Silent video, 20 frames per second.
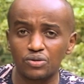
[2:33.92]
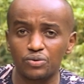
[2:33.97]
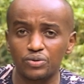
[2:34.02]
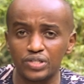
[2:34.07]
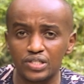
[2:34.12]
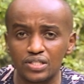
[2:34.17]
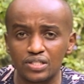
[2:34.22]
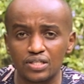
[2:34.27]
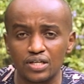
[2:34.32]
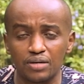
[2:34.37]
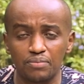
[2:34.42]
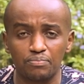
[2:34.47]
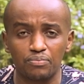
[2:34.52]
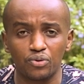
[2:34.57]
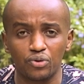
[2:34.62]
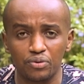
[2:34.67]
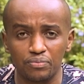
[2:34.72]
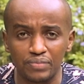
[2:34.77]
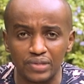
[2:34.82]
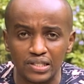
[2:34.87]
quit
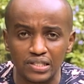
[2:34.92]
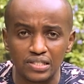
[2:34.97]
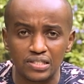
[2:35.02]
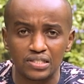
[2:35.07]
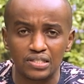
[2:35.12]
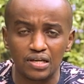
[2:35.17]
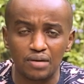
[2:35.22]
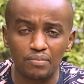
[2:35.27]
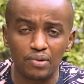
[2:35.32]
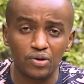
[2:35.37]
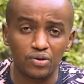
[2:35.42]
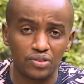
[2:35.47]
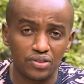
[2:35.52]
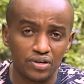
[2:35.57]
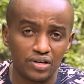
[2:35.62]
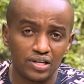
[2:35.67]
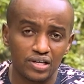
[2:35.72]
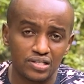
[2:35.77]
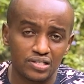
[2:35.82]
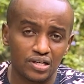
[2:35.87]
employment about
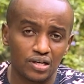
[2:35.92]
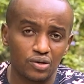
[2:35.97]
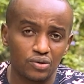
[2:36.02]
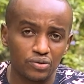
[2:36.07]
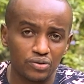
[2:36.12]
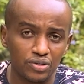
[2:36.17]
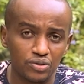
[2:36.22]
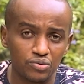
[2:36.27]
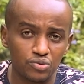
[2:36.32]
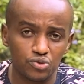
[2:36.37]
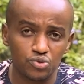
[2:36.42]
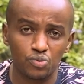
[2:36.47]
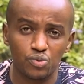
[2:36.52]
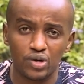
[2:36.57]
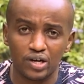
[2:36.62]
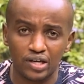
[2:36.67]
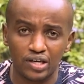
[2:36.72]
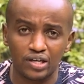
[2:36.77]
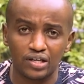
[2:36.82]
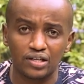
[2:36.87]
3 years ago. He was
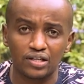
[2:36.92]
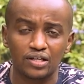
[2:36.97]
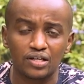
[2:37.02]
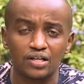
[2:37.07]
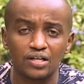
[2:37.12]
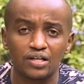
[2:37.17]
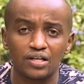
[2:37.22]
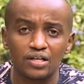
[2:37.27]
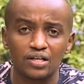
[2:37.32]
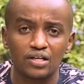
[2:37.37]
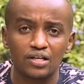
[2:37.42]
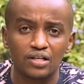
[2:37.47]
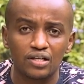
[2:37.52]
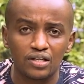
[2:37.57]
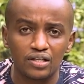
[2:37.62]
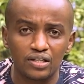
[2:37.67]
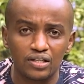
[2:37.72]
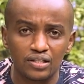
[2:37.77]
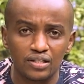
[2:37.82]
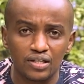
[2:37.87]
working
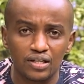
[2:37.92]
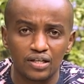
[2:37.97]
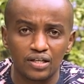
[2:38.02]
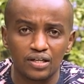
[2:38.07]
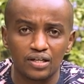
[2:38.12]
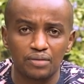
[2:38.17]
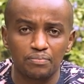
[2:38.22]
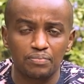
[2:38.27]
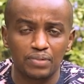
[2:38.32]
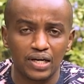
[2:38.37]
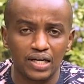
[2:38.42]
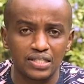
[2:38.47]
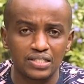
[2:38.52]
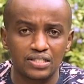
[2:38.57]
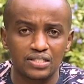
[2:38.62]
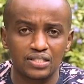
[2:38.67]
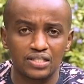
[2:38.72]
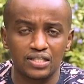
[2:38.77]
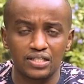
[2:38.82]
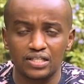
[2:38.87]
in a
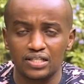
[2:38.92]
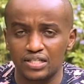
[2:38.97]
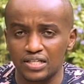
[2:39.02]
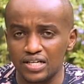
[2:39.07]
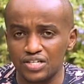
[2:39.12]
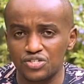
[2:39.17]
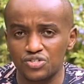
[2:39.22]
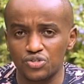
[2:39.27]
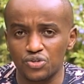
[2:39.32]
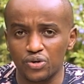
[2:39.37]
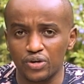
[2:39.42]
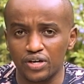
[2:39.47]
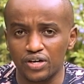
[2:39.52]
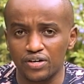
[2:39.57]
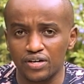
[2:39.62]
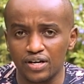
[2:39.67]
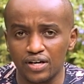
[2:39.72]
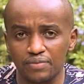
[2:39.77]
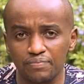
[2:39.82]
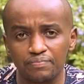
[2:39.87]
plant in industrial
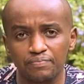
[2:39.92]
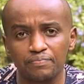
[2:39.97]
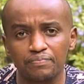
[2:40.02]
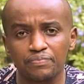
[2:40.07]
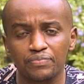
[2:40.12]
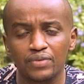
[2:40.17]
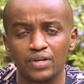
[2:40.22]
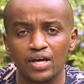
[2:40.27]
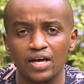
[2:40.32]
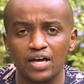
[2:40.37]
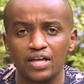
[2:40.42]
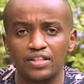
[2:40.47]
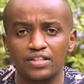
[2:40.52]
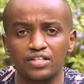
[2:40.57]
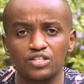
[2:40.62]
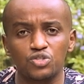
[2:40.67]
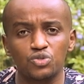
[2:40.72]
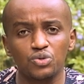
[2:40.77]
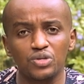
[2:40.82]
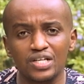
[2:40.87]
area.
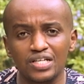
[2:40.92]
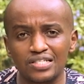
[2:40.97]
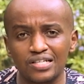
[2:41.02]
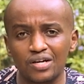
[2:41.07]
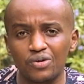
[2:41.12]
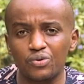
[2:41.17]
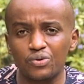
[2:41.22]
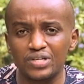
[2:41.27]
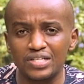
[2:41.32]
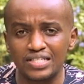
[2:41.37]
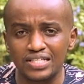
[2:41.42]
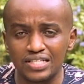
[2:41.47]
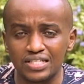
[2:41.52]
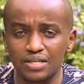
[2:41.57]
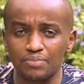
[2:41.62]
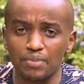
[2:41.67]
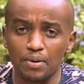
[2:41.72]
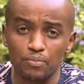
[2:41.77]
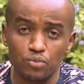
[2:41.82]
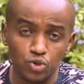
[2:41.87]
Then 2 years ago, he set
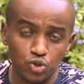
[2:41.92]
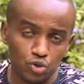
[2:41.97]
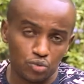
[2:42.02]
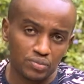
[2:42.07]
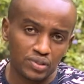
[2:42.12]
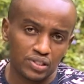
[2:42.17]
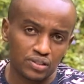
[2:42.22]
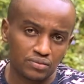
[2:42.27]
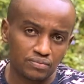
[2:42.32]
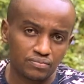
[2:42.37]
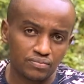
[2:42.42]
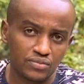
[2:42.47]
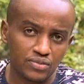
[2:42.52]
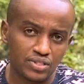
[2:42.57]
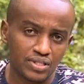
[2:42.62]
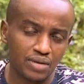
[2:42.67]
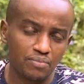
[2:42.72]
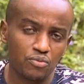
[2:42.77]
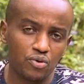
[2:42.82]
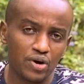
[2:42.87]
up a posho mill
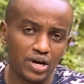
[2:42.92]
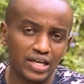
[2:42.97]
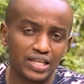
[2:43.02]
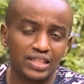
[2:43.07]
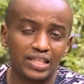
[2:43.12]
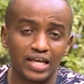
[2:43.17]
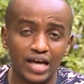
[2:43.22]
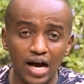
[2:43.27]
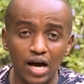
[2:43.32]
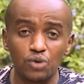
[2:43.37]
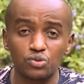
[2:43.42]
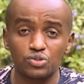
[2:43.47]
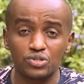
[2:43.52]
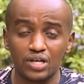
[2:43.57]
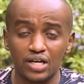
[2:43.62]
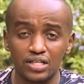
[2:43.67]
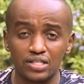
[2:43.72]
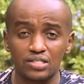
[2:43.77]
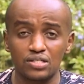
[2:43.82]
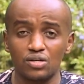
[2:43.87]
somewhere in the
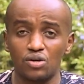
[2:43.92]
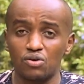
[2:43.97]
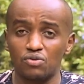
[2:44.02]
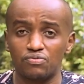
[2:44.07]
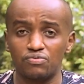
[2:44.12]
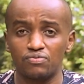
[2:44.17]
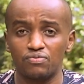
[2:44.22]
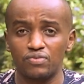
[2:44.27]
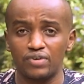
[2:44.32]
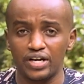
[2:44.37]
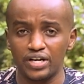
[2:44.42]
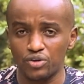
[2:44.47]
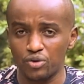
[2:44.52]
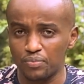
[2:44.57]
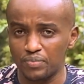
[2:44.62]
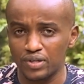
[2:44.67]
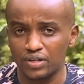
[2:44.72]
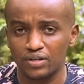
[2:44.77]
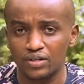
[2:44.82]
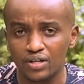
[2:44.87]
outskirts of
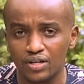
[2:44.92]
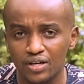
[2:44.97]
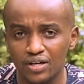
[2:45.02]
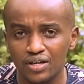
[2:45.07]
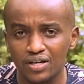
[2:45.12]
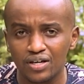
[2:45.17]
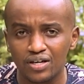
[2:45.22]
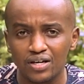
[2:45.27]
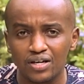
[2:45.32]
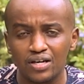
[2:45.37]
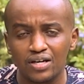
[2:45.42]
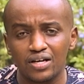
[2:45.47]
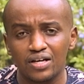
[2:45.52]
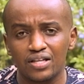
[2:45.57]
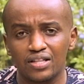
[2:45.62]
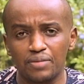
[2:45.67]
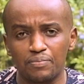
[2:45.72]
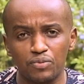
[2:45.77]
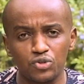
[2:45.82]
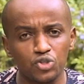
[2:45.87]
Nairobi.
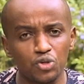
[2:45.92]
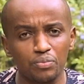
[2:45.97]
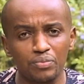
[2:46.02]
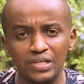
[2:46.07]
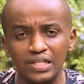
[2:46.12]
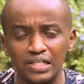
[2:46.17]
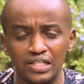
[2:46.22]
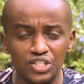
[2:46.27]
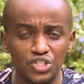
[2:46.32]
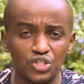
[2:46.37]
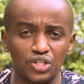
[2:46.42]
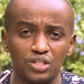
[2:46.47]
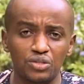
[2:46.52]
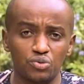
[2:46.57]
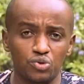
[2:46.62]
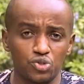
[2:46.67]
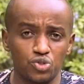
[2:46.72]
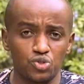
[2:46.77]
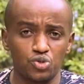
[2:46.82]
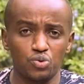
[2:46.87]
The posho mill initially
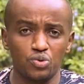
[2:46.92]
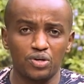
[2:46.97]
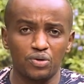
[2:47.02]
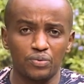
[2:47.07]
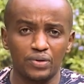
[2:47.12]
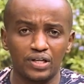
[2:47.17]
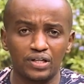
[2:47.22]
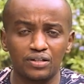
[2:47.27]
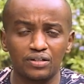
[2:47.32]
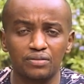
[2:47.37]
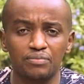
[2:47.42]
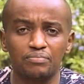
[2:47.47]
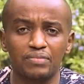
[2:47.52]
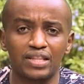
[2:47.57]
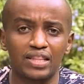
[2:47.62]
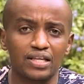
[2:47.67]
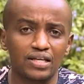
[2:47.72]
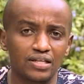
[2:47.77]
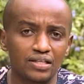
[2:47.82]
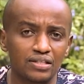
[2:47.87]
was doing well,
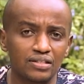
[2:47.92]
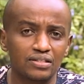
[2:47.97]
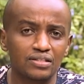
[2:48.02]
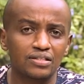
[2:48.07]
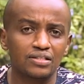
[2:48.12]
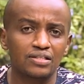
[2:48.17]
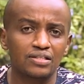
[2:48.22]
but then